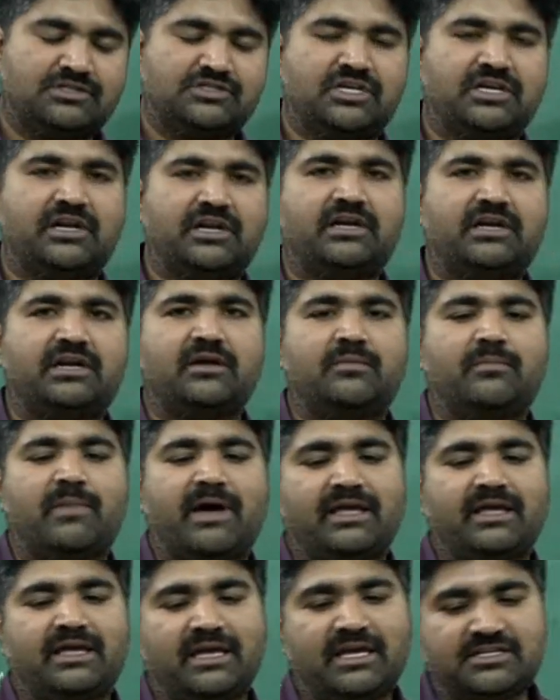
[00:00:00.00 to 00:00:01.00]
generated
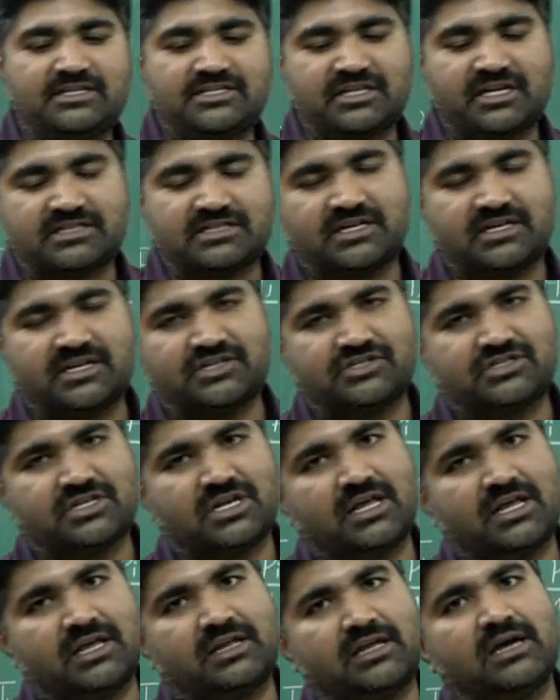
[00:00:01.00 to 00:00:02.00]
by each
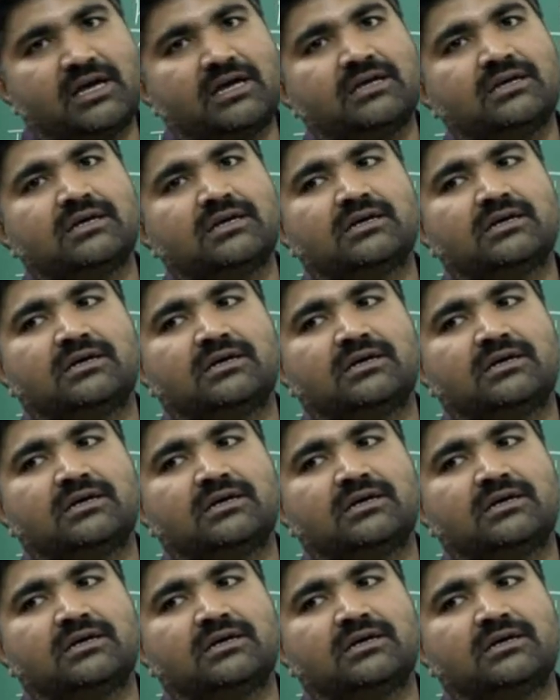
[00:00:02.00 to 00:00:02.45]
residential area